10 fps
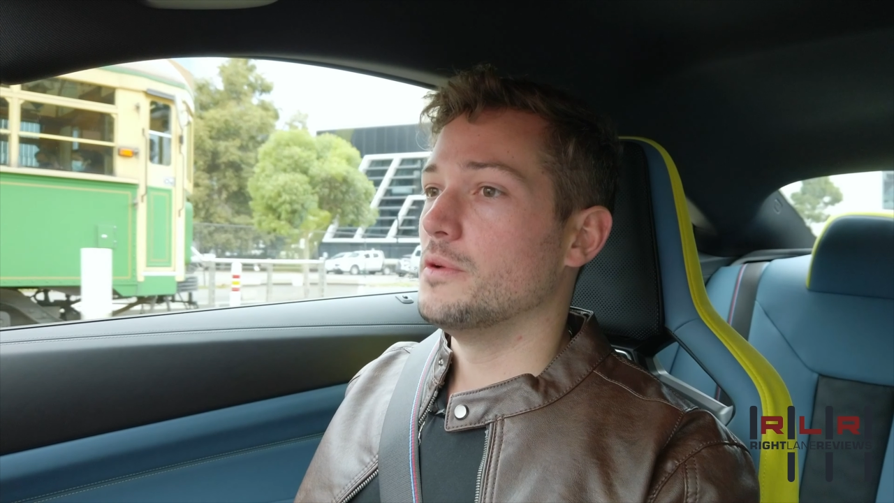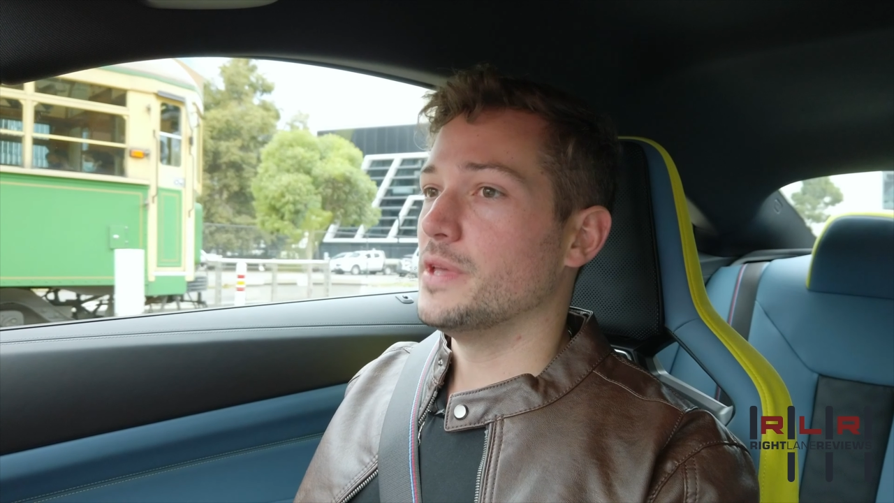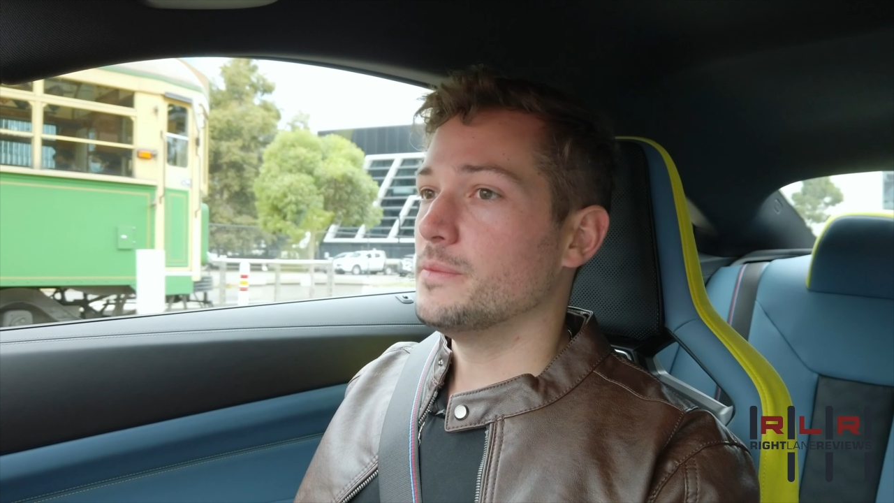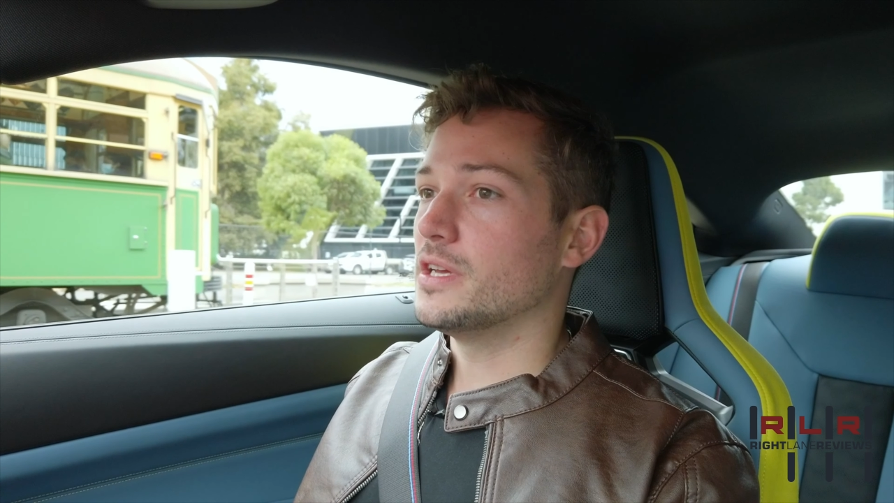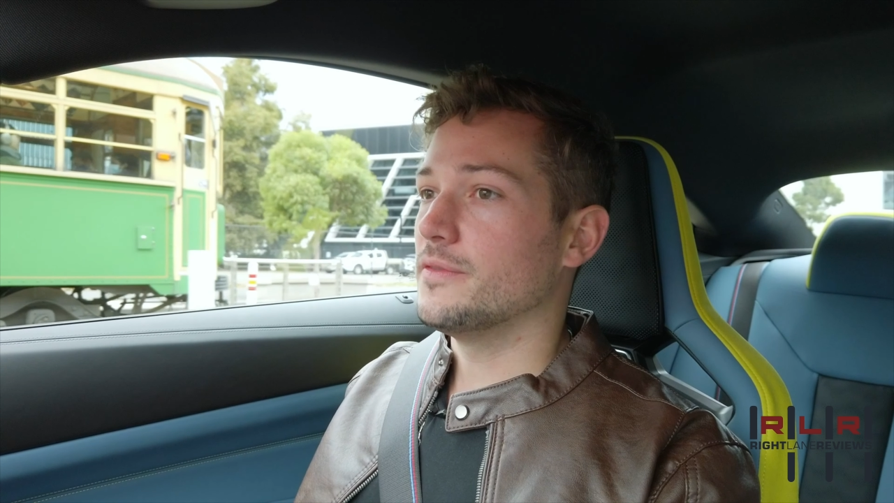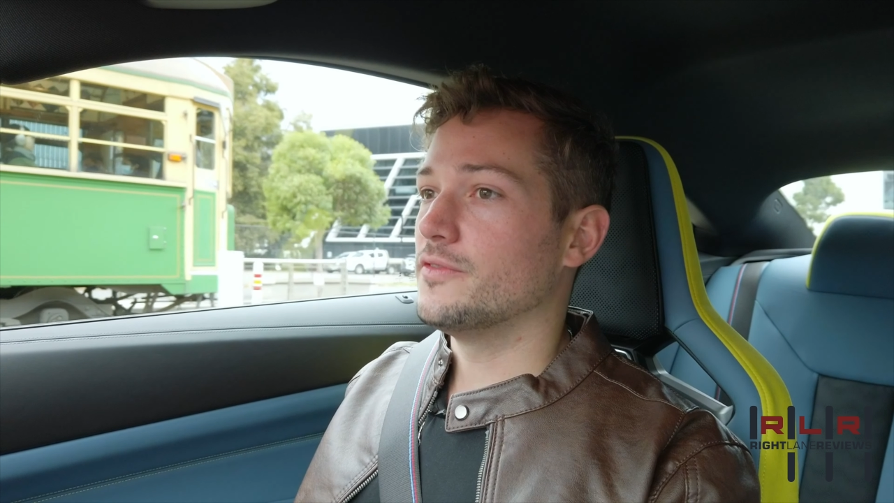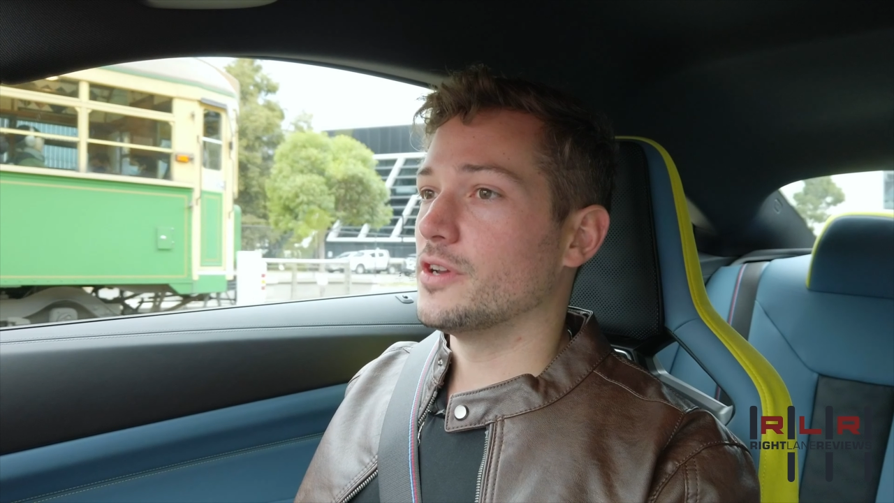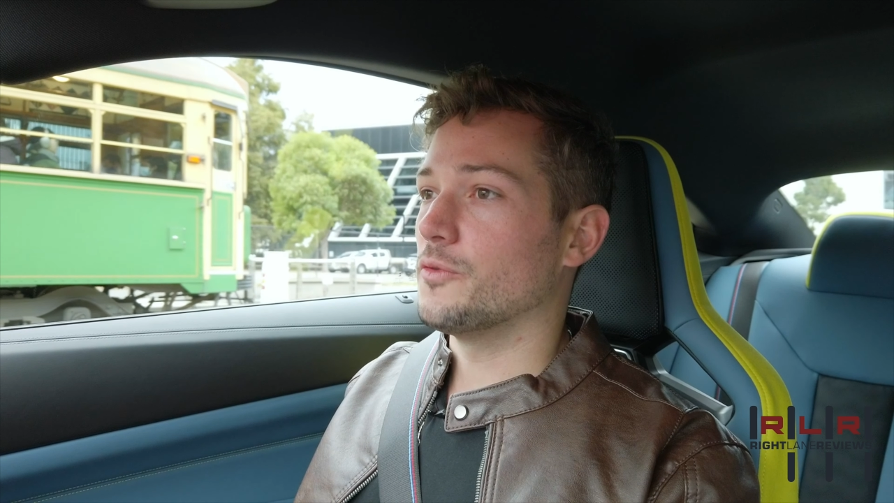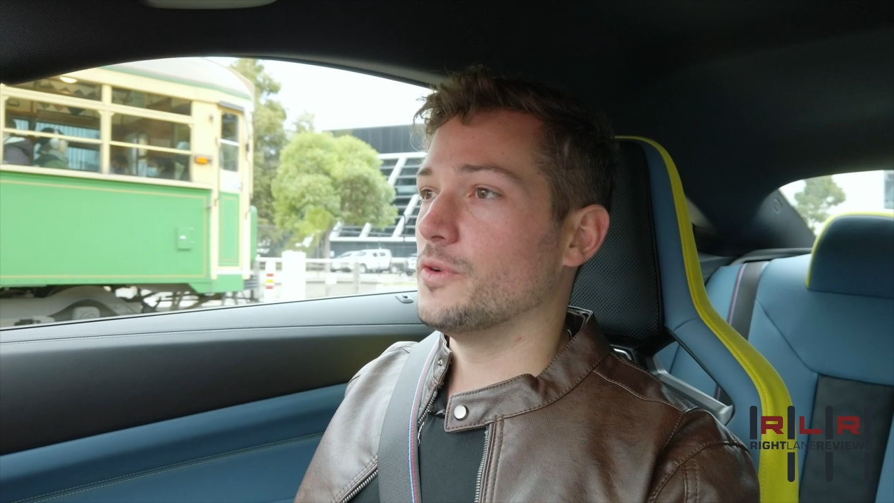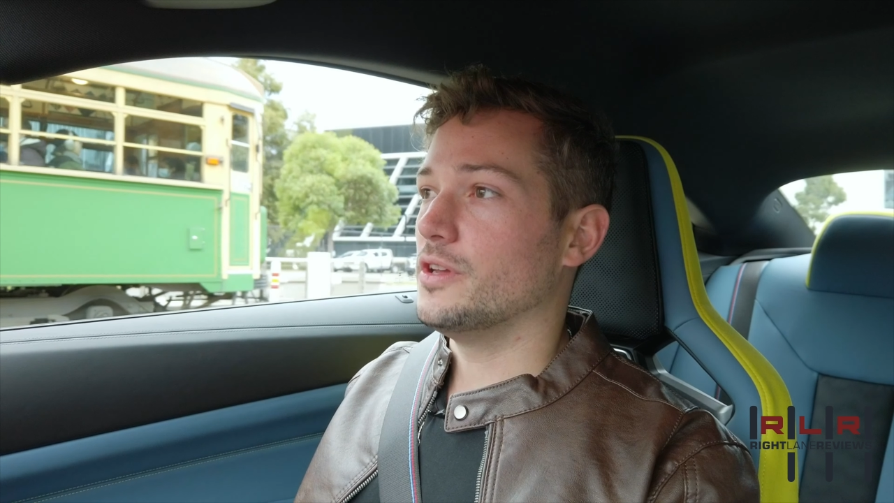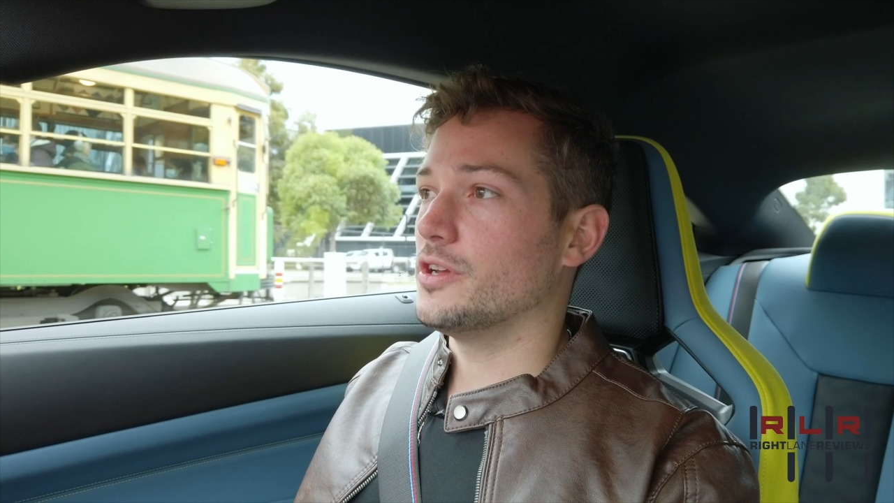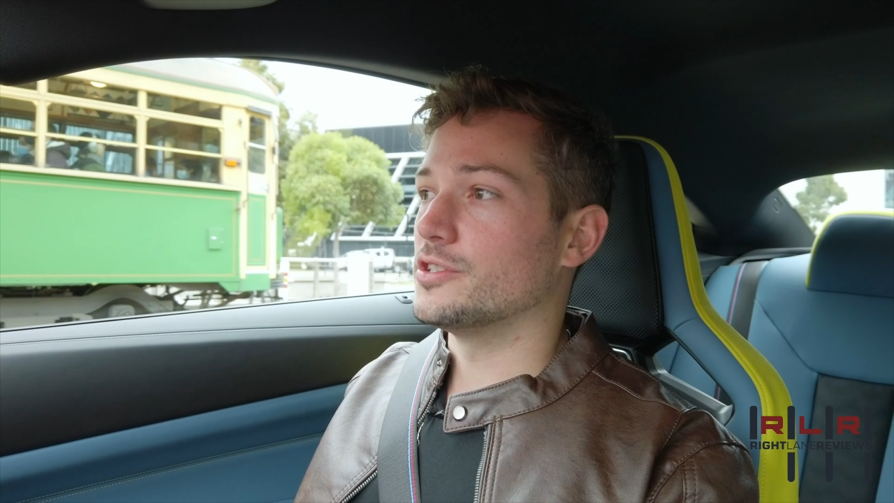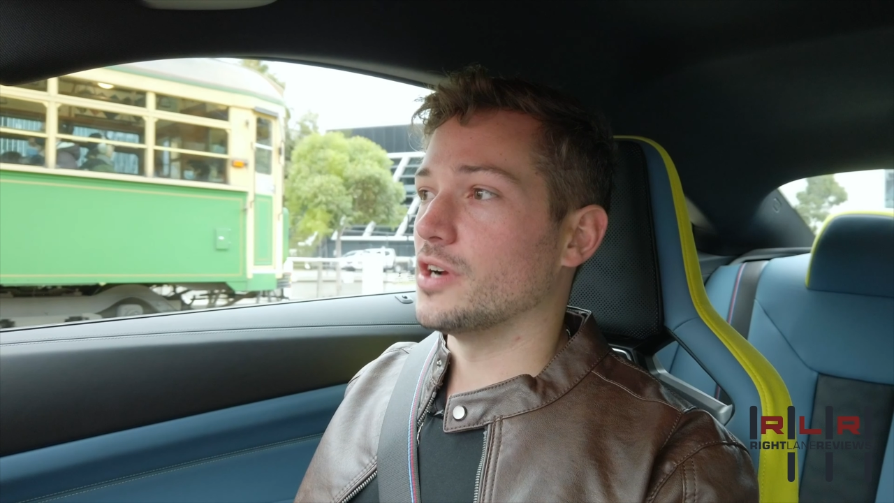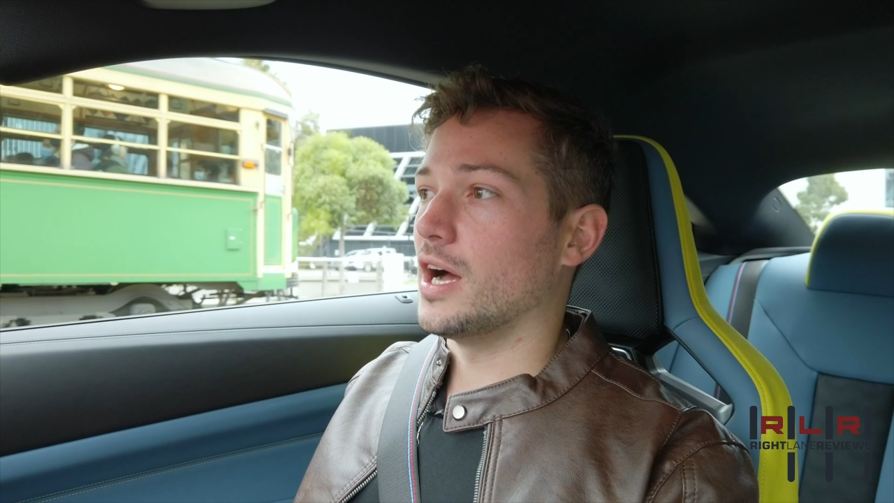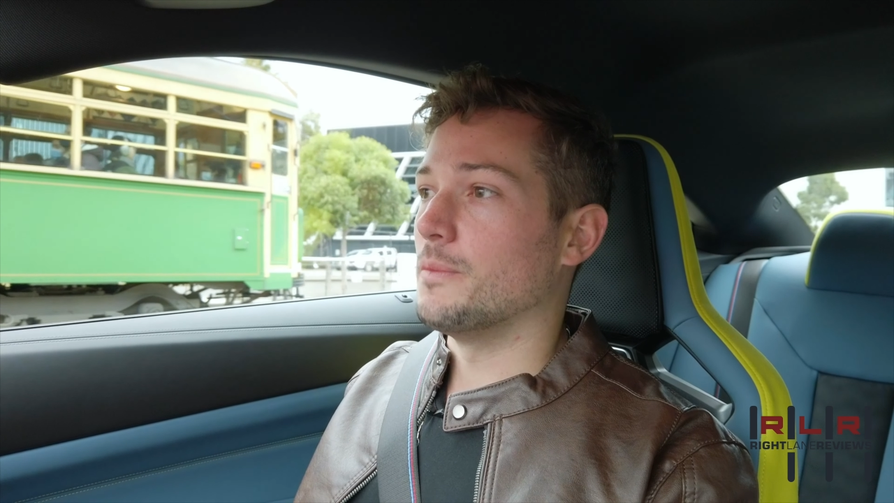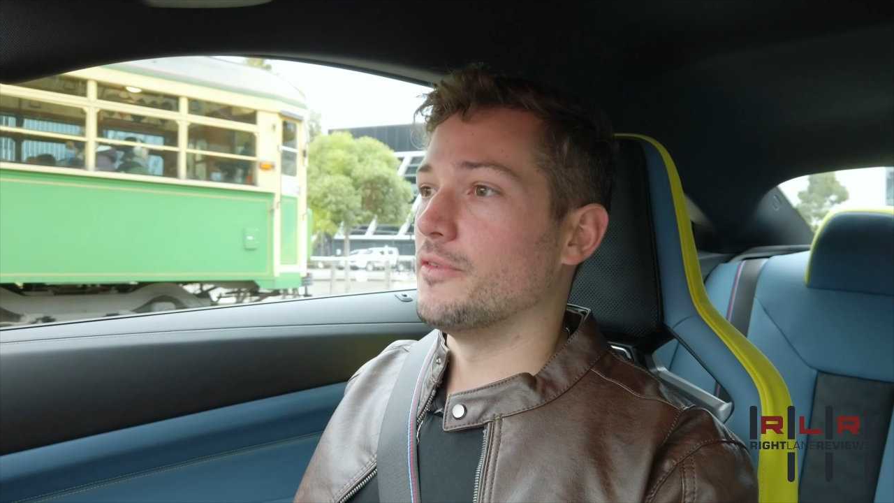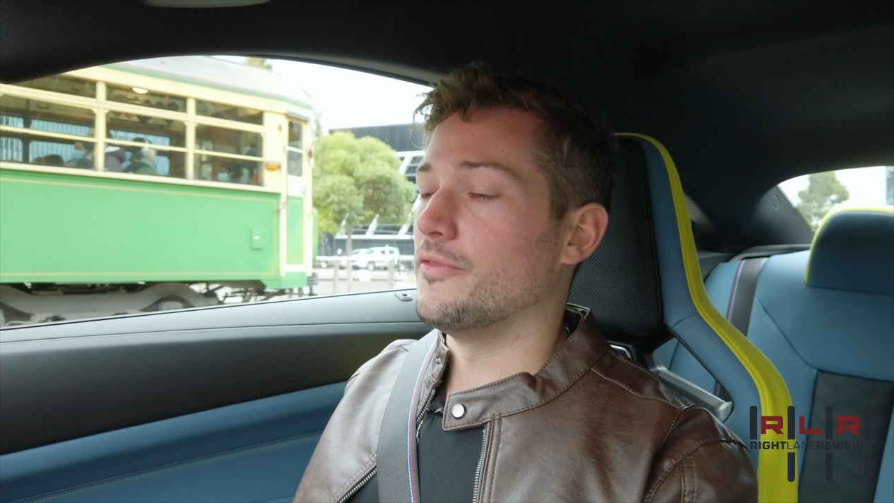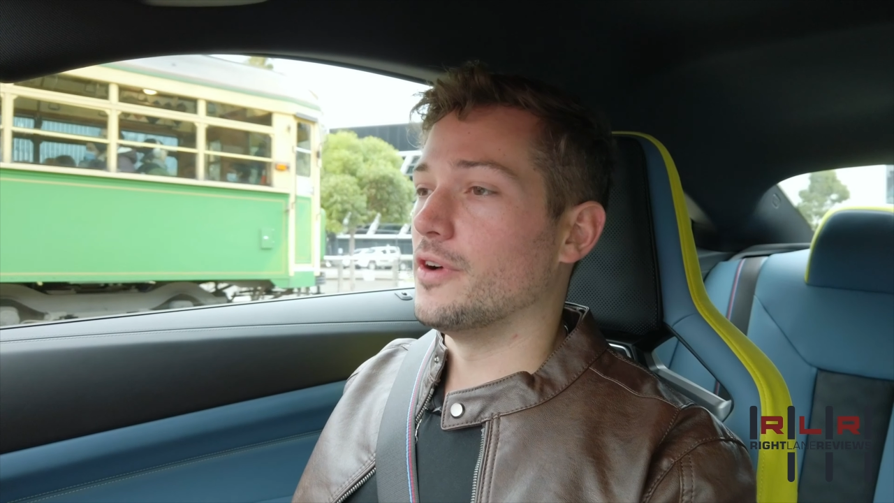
But BMW have done a really good job